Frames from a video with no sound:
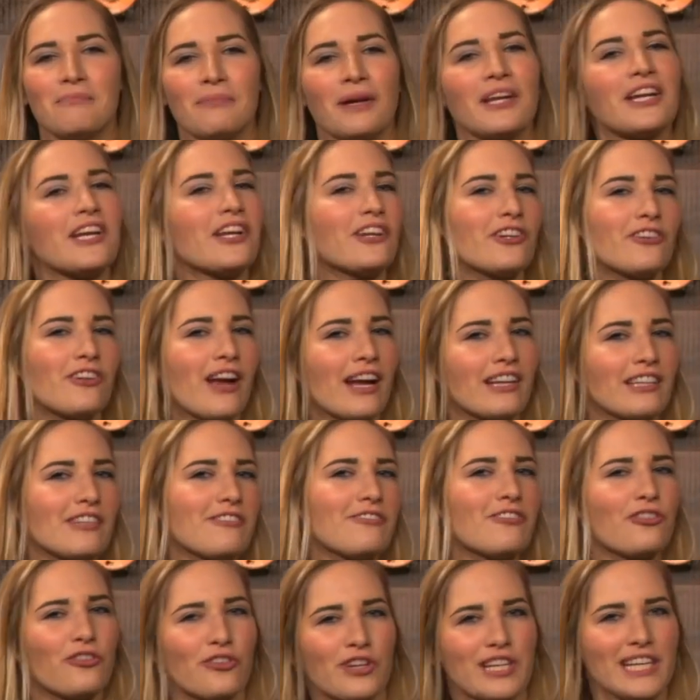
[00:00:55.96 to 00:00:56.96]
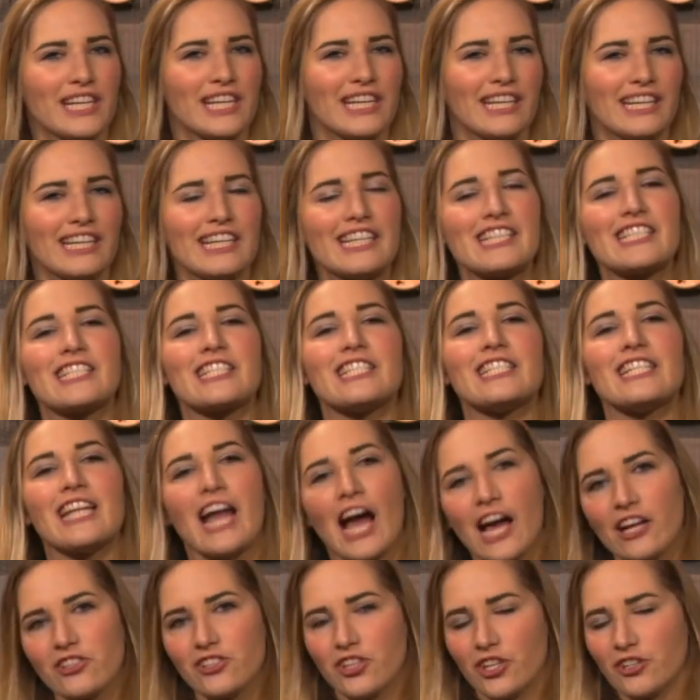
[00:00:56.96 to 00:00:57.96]
But interactive 3D is
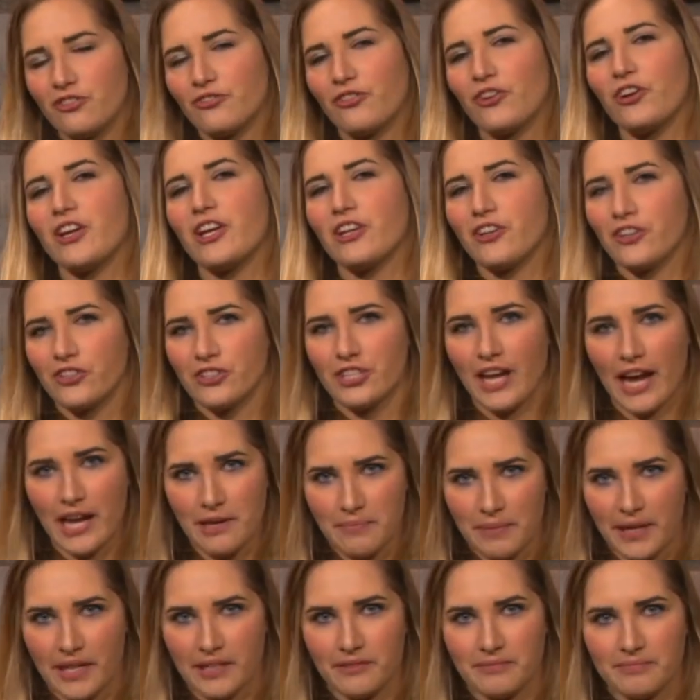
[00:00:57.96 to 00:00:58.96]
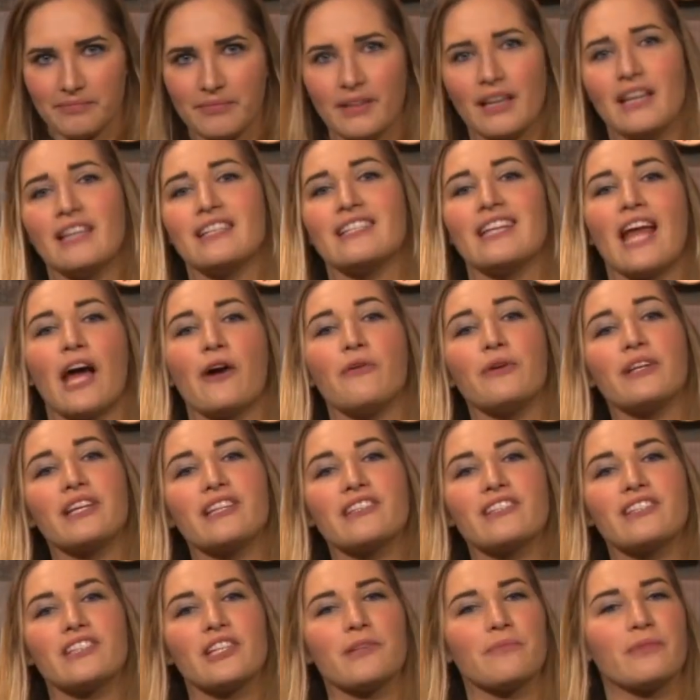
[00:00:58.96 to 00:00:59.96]
not just for entertainment. Now we
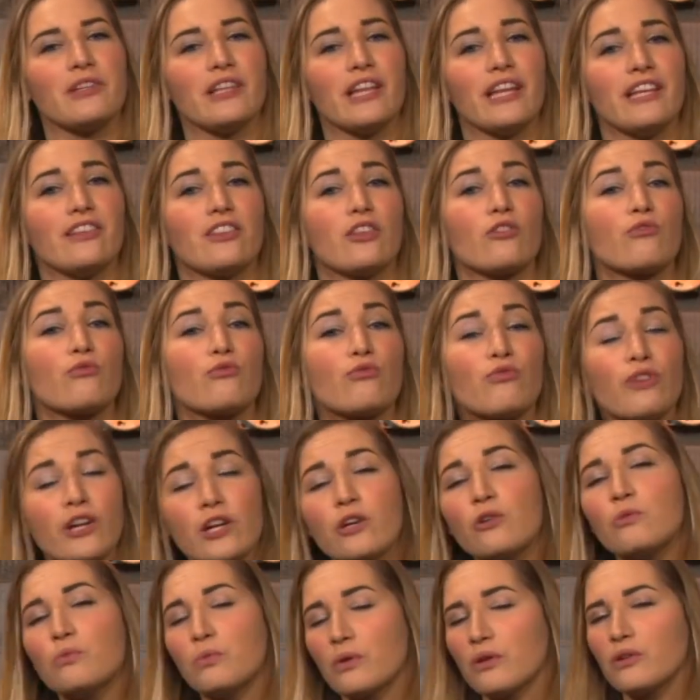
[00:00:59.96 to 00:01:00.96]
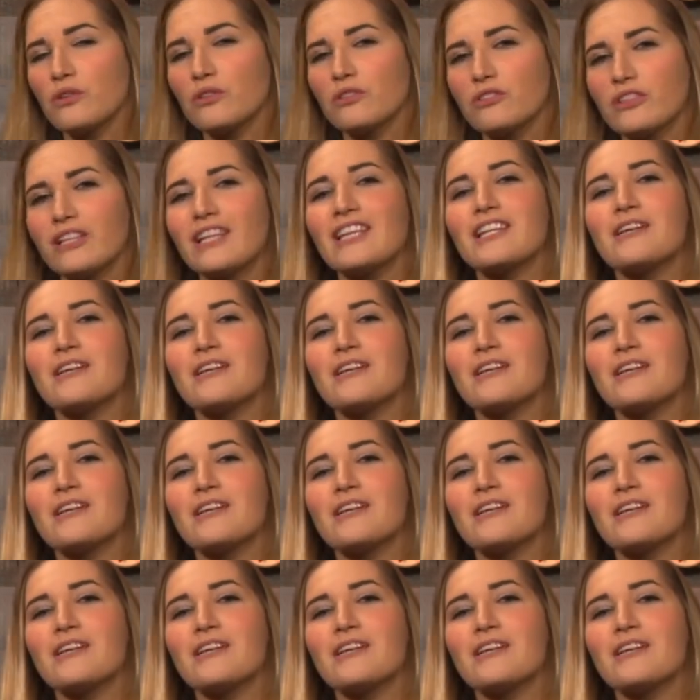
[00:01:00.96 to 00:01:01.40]
can simulate the real world